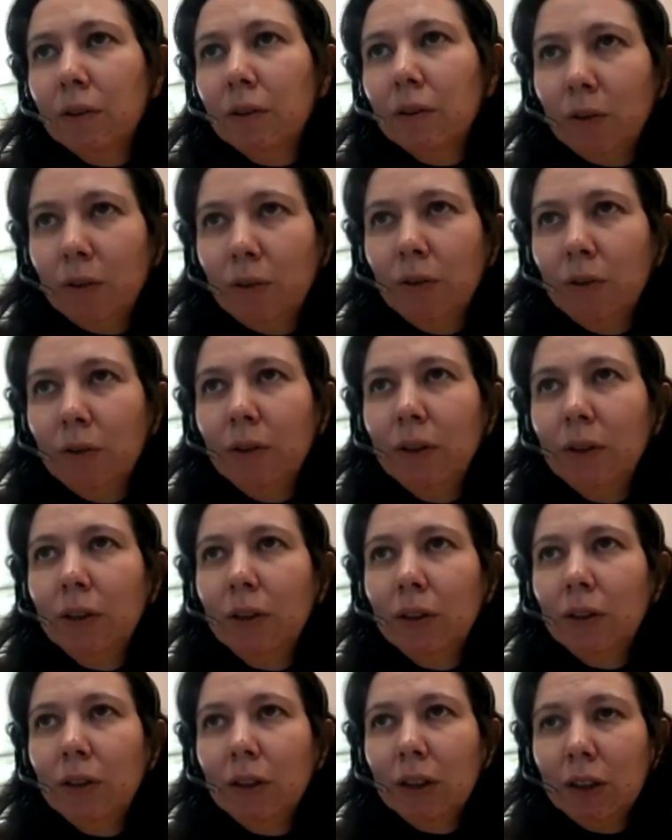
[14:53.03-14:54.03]
to
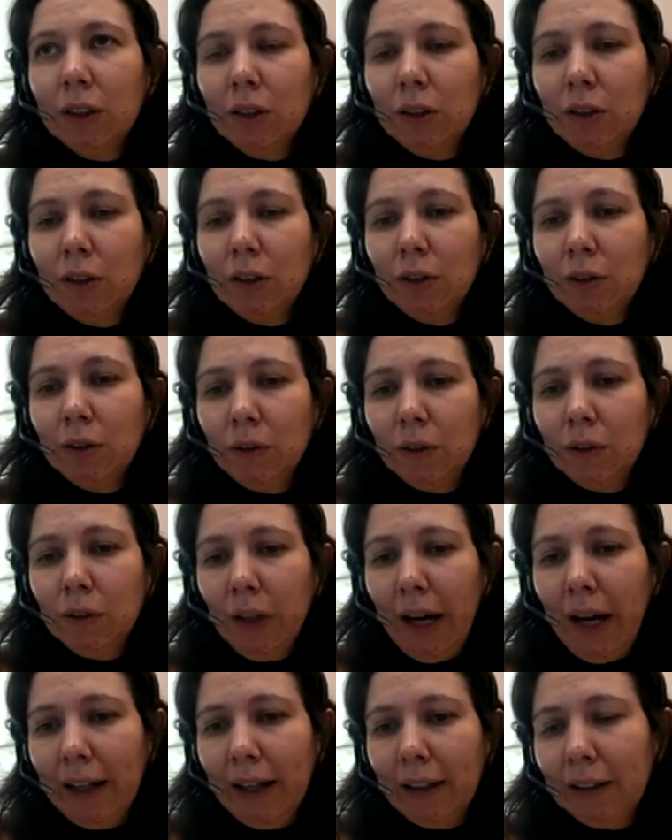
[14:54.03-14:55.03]
the
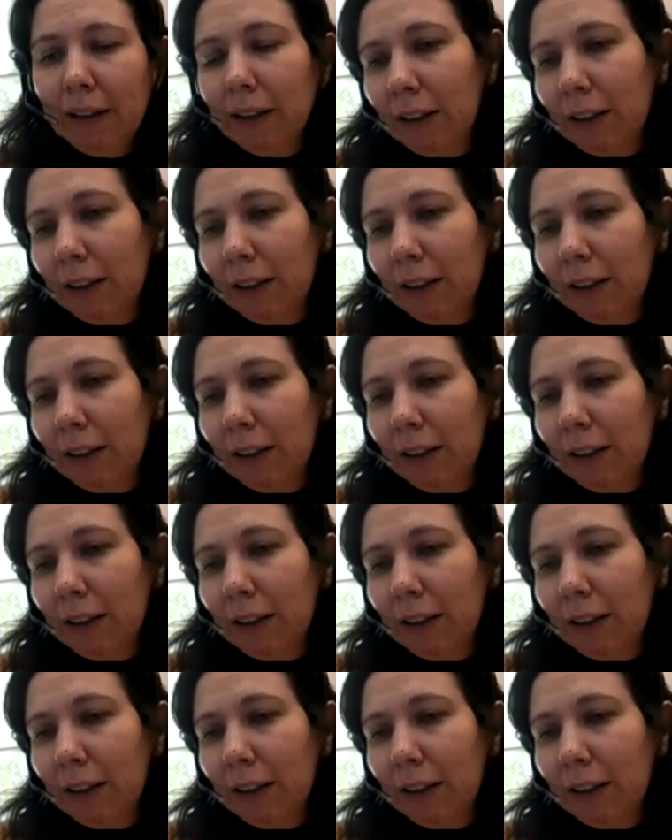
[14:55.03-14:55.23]
2n.